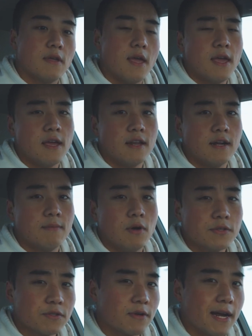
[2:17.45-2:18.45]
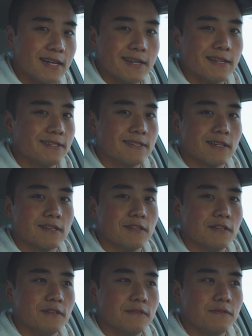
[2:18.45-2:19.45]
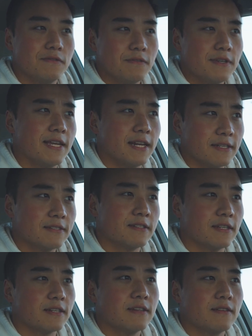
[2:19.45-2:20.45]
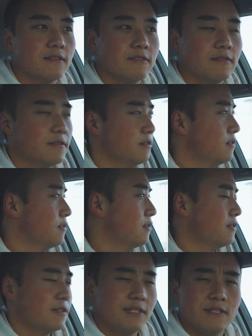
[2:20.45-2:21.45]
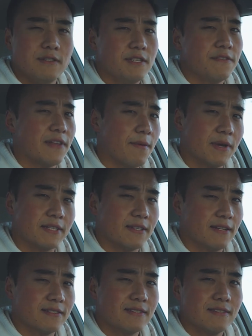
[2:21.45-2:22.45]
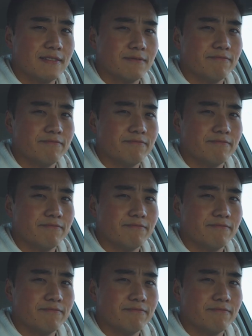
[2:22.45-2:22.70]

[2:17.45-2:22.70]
And I'm also kind of getting sick of getting sick, if that makes sense.